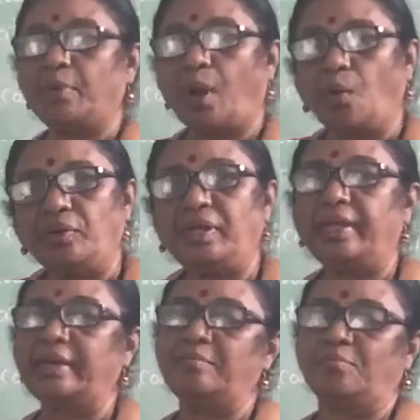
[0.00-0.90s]

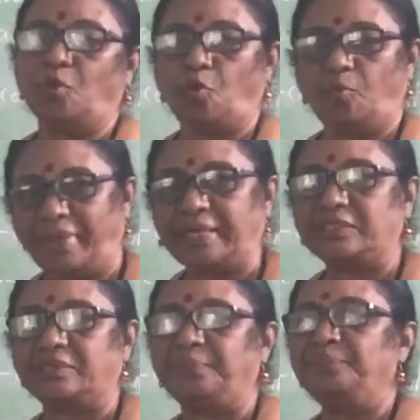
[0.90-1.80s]
Brownian
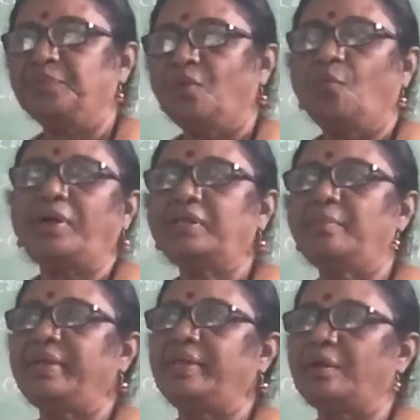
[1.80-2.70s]
movement. What is the
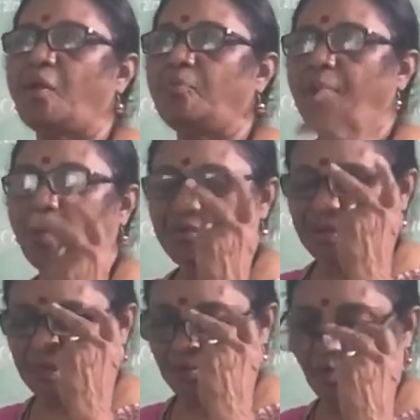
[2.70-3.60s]
meaning of
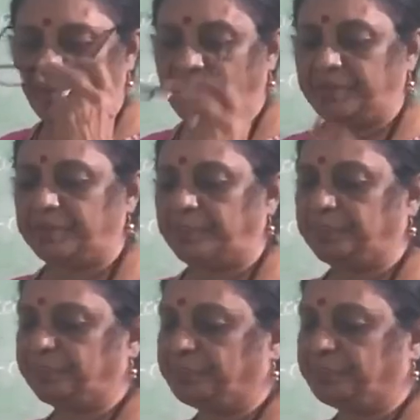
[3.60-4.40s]
Brownian movement?